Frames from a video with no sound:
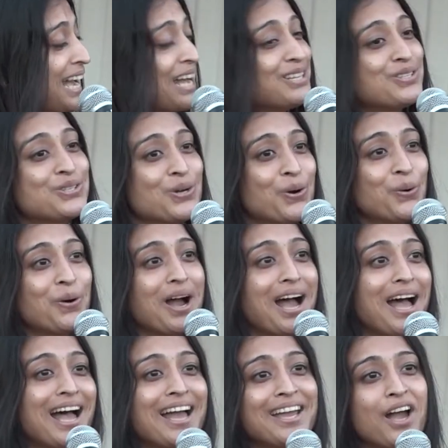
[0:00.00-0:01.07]
And so
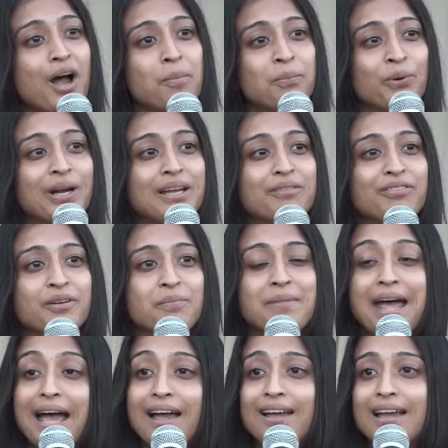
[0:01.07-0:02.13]
I operate from
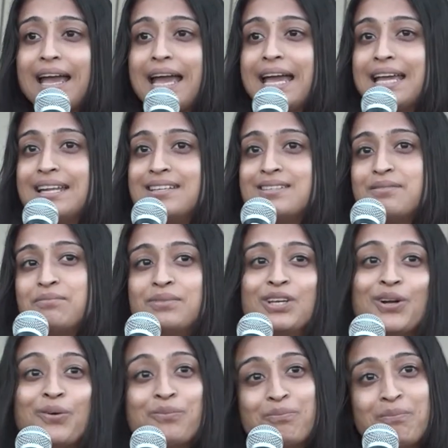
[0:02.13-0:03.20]
that. And you
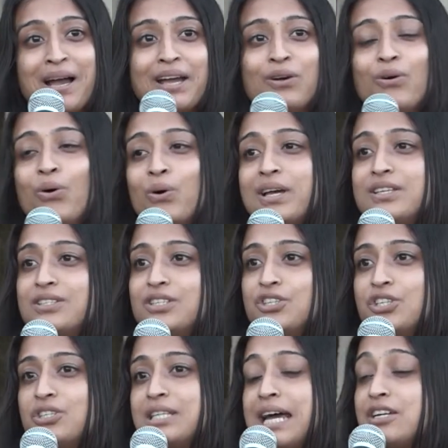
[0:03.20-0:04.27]
know, my goal is to
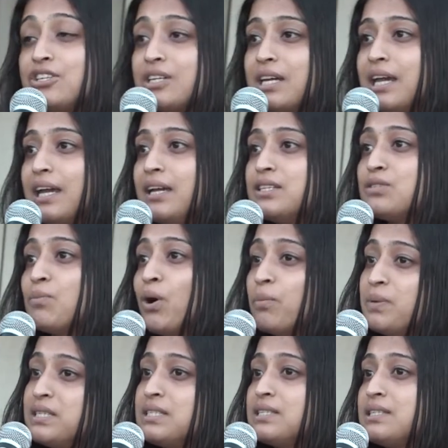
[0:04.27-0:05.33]
just educate small
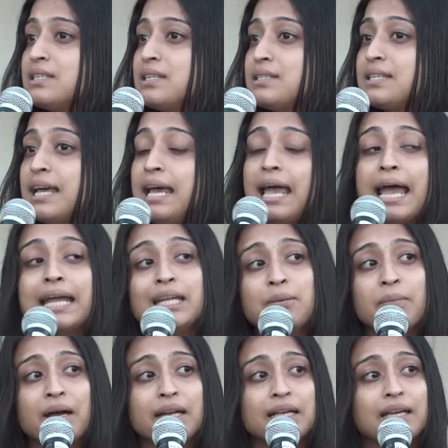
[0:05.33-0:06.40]
businesses,
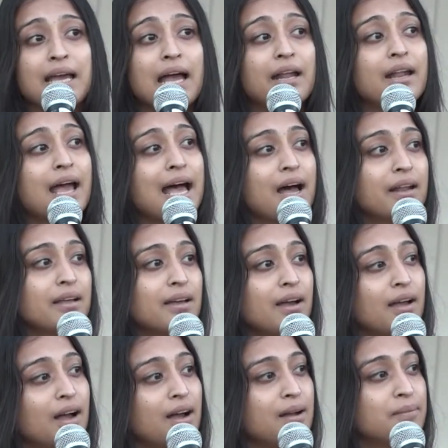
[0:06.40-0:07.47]
anybody, on how to
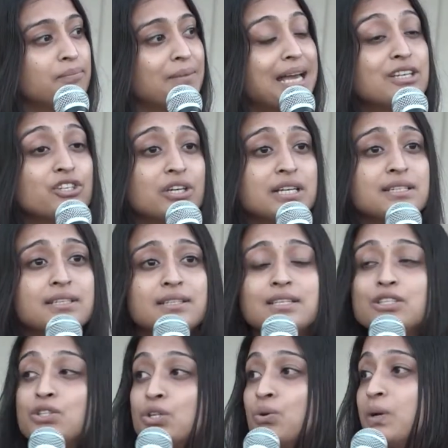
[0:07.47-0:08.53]
enter into
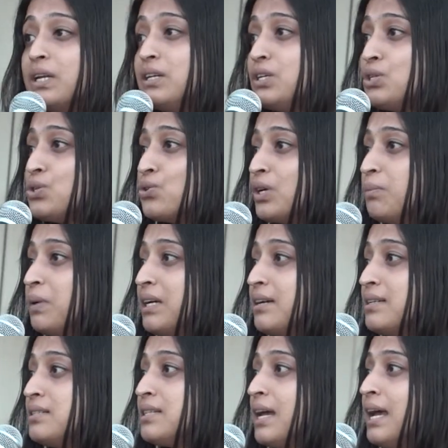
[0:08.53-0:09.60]
this new industry,
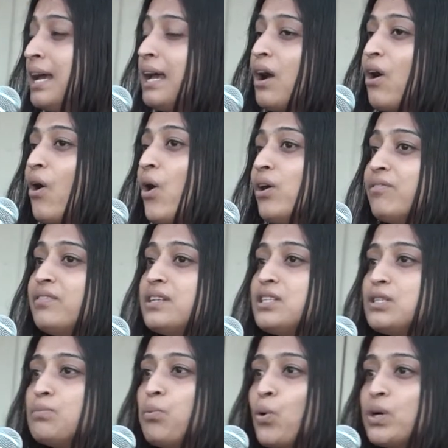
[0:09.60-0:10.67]
because all of the
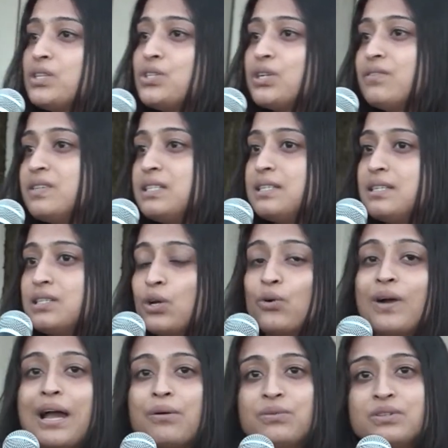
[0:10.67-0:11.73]
support services
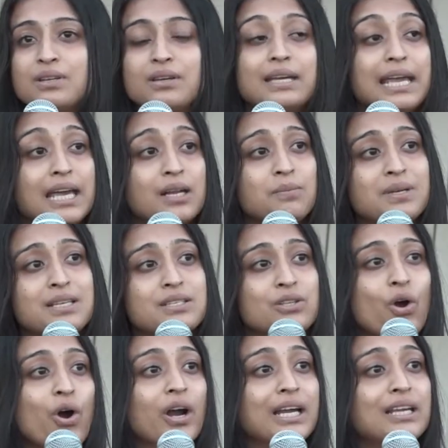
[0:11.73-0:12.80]
around cannabis
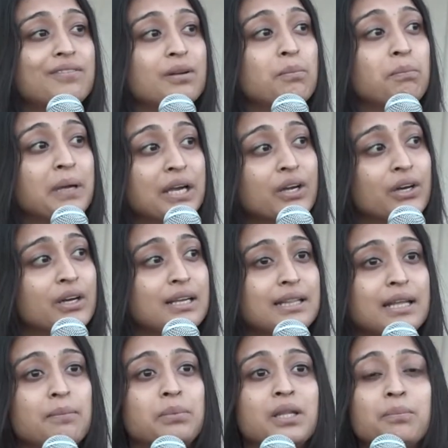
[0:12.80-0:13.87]
are even bigger
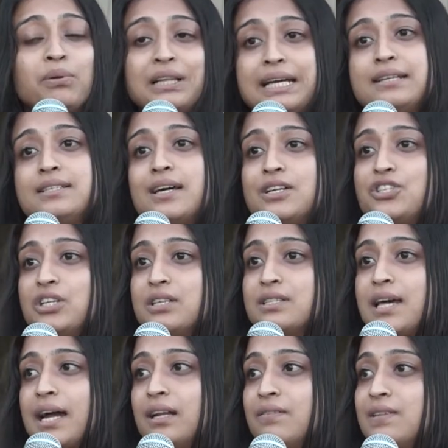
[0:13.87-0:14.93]
than the plant touching
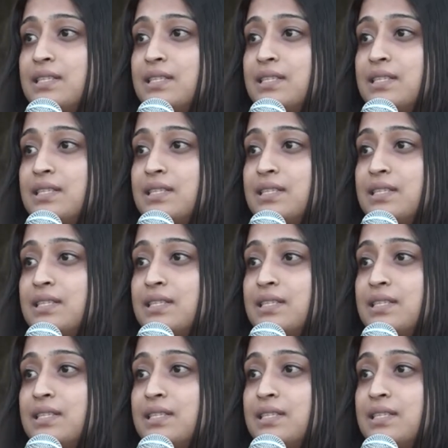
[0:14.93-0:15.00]
side of